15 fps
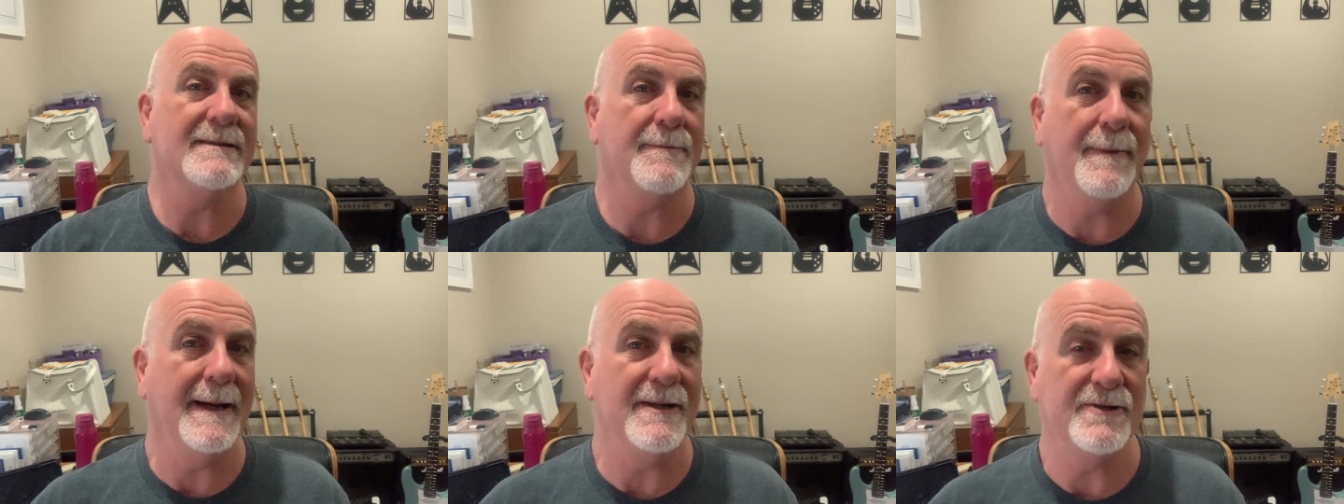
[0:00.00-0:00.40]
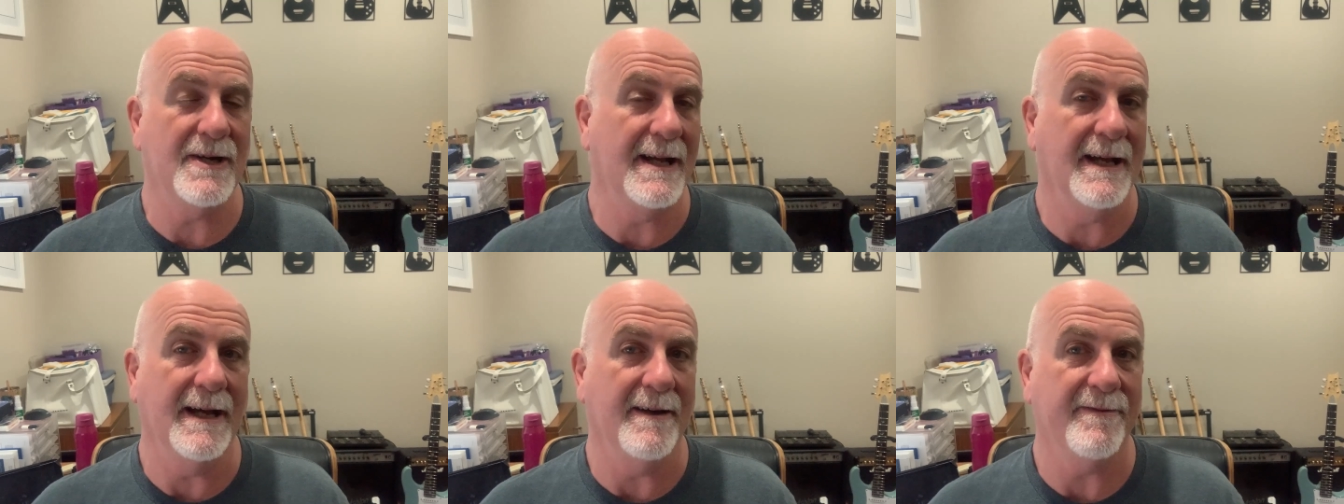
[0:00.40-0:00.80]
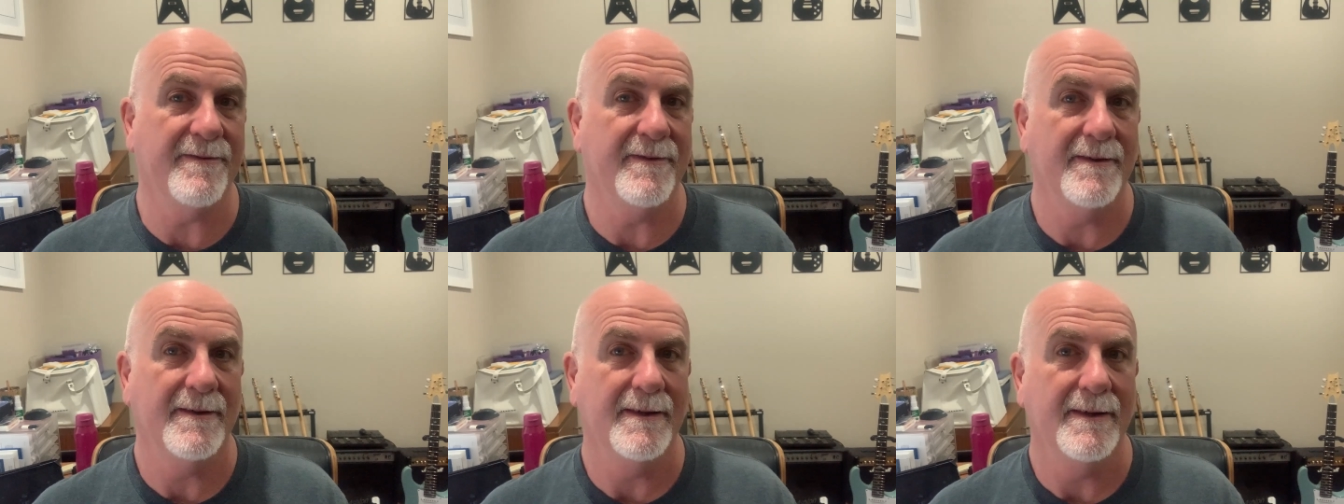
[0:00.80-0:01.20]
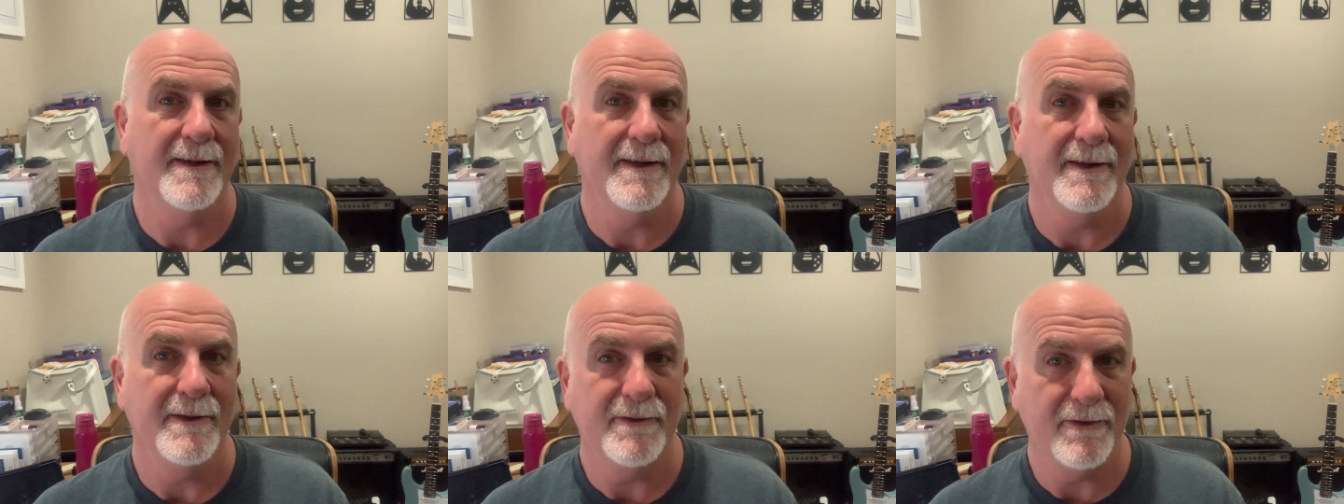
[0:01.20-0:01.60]
page and a half,
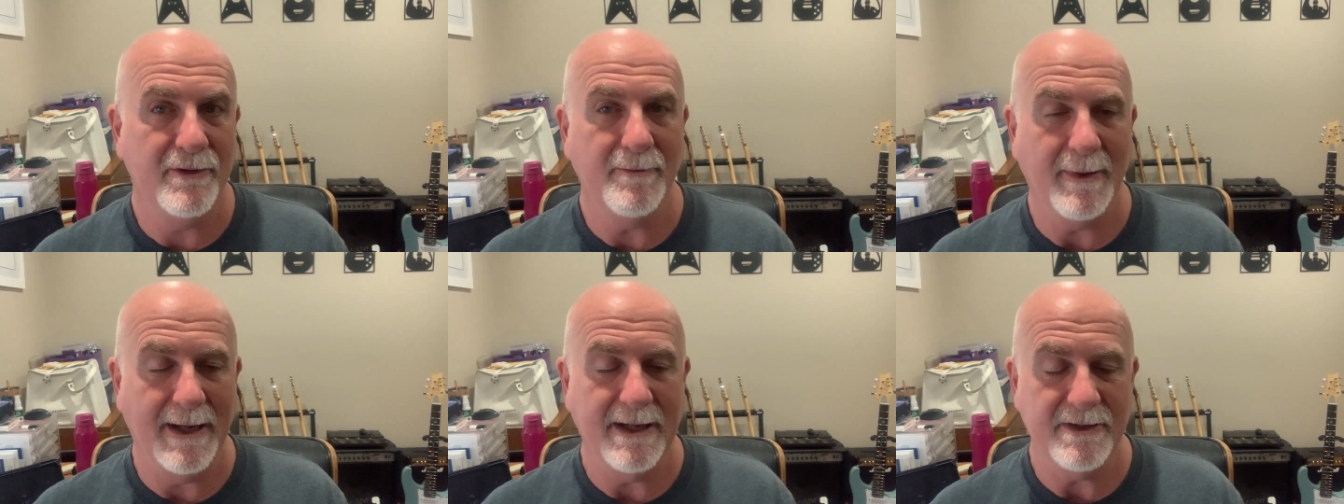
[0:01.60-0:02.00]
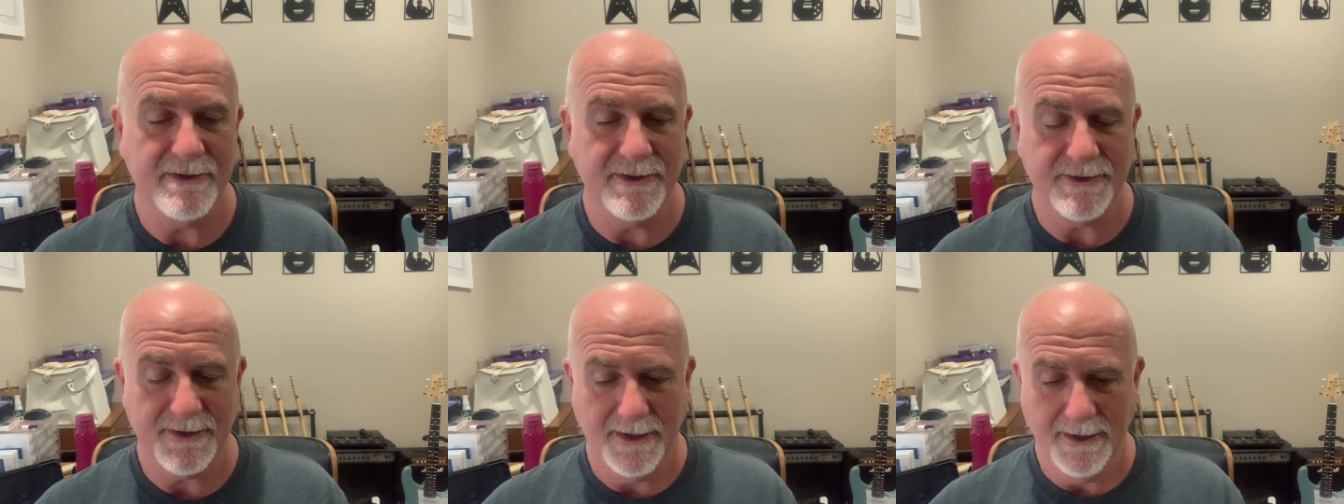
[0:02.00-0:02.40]
2 pages.